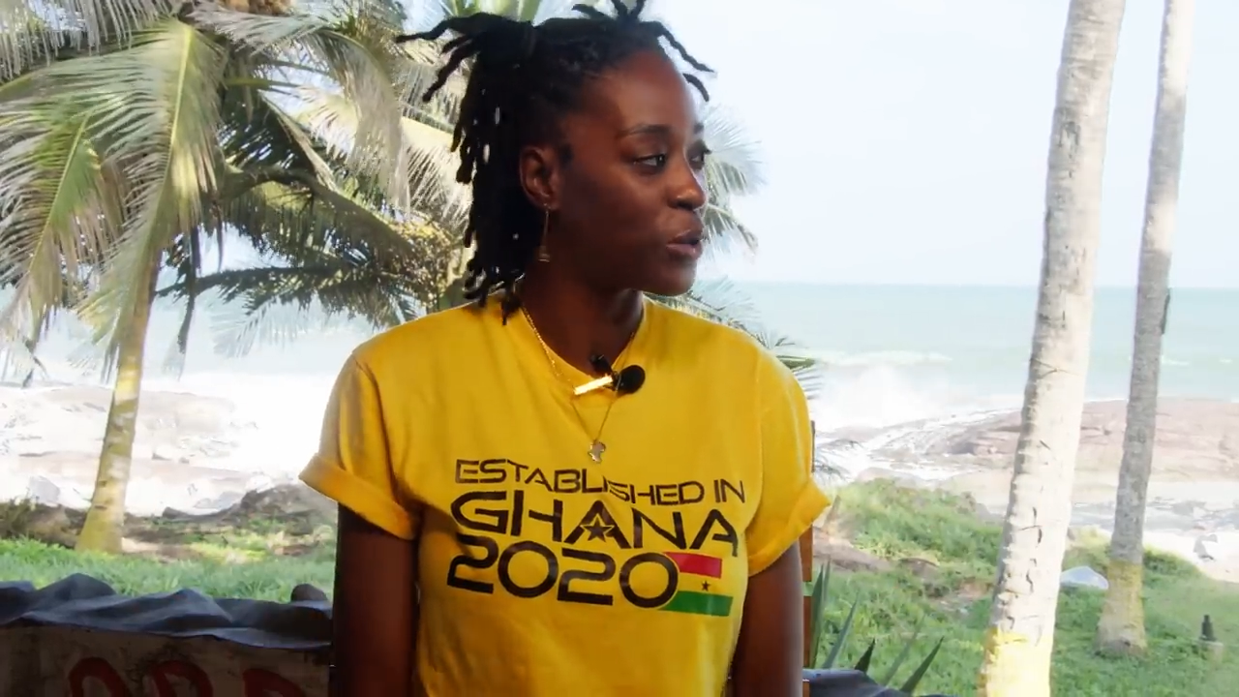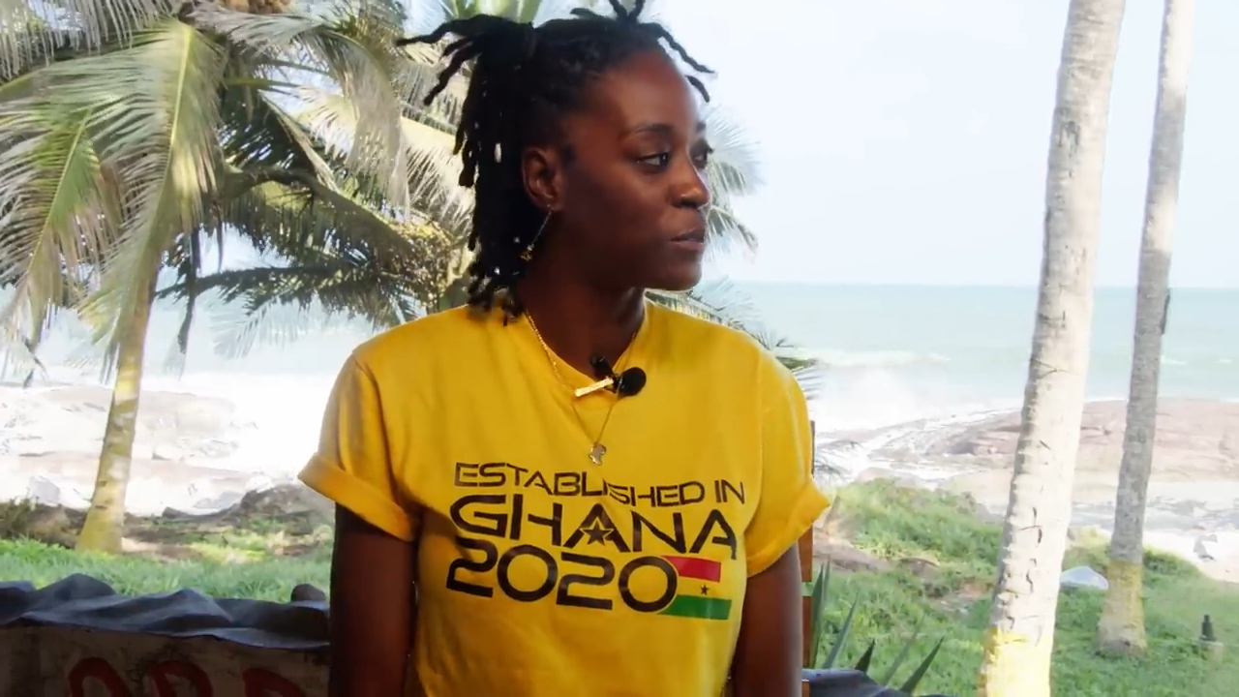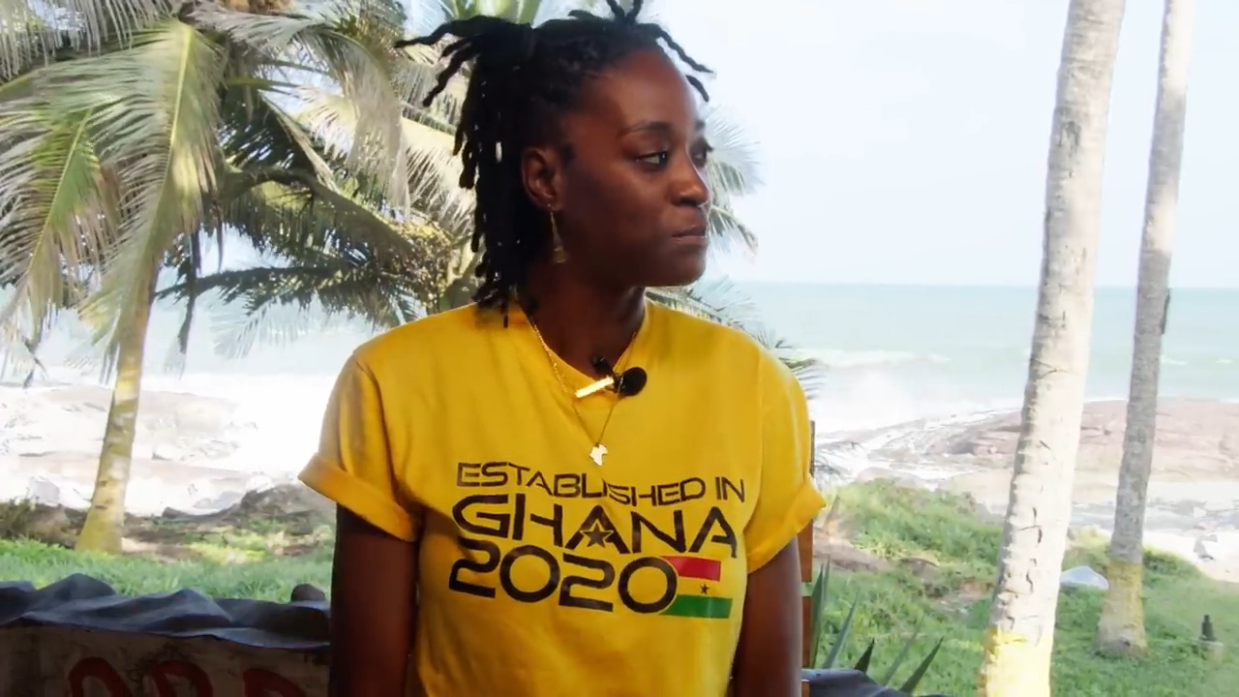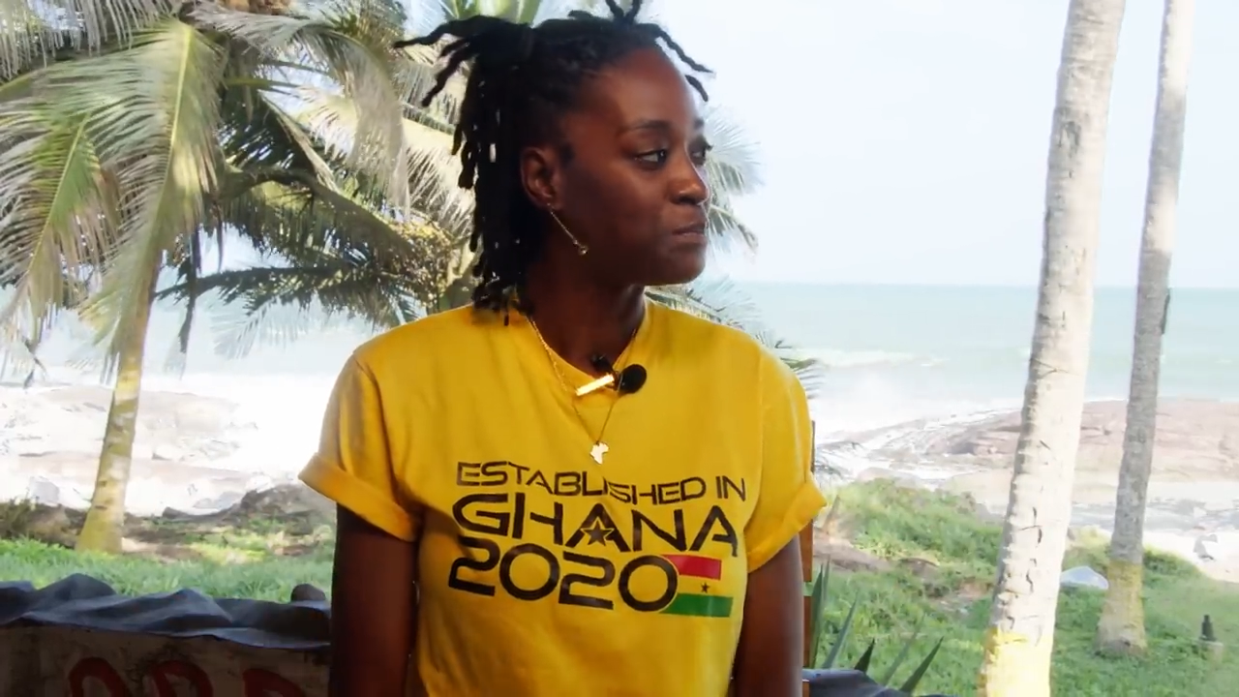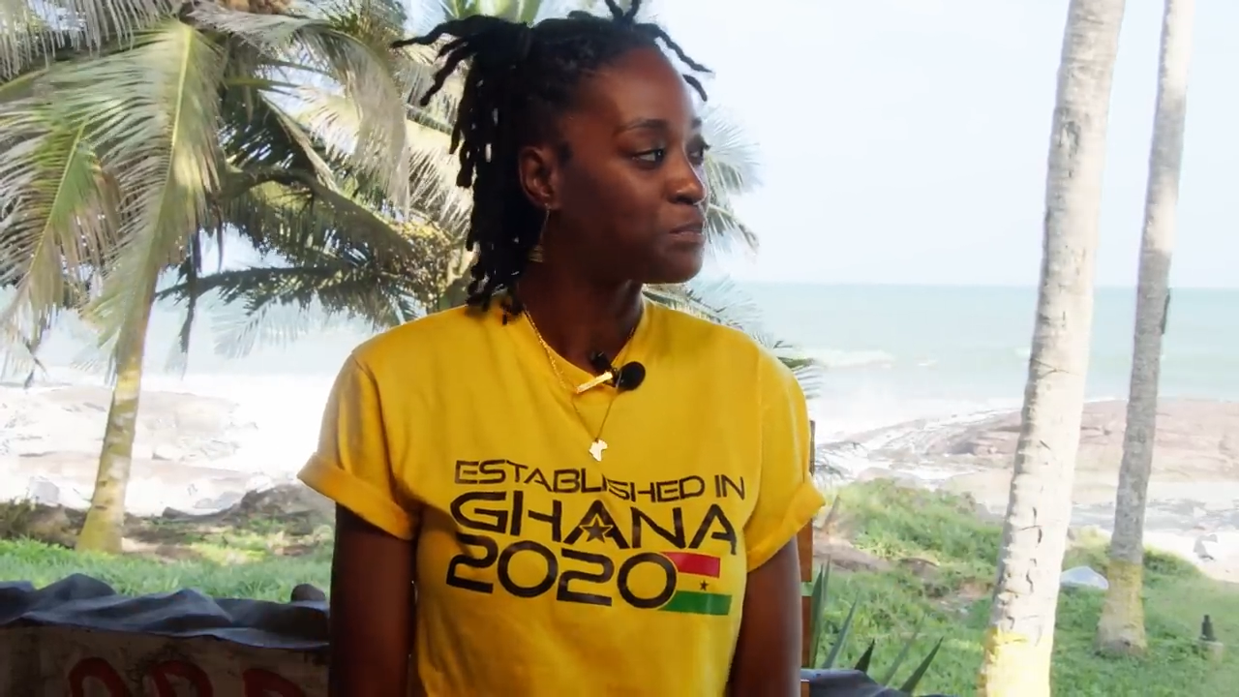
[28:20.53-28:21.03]
So if
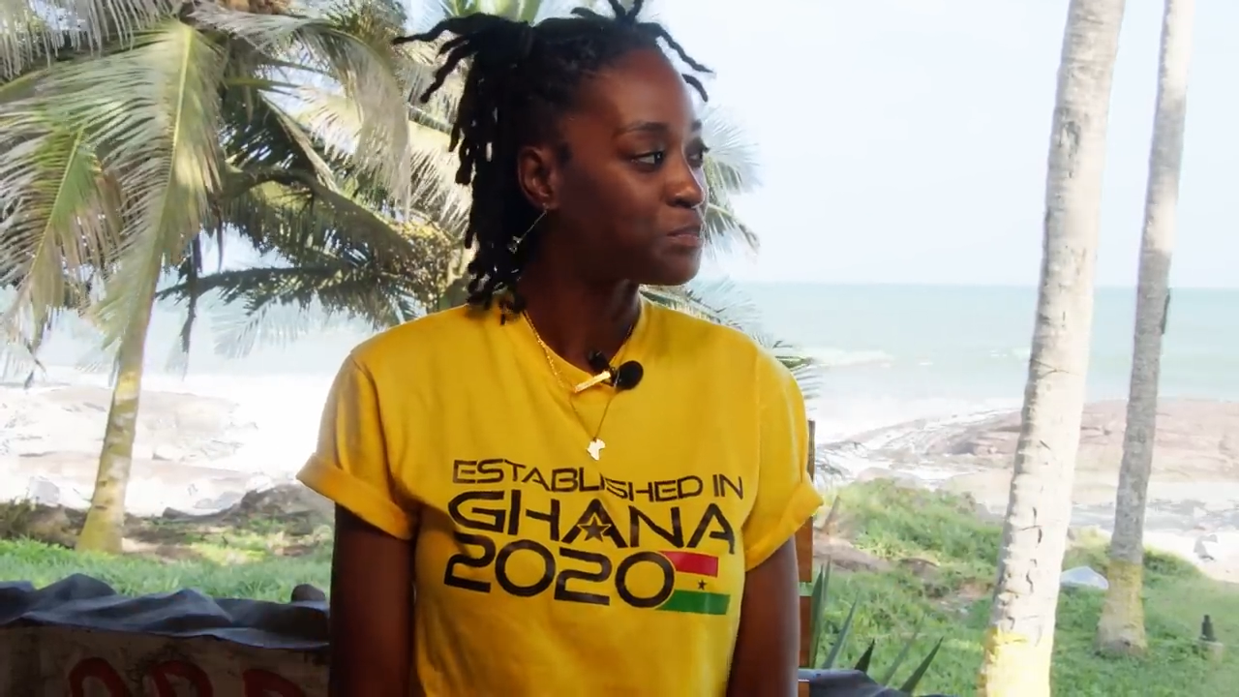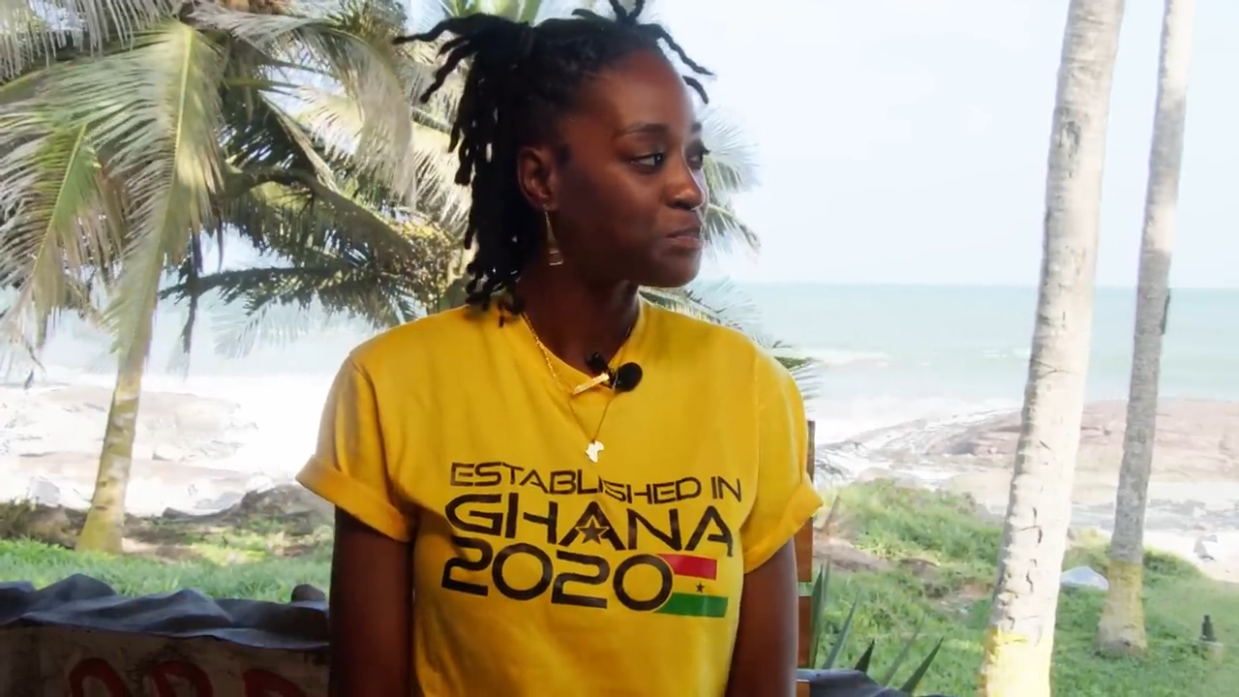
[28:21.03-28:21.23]
someone is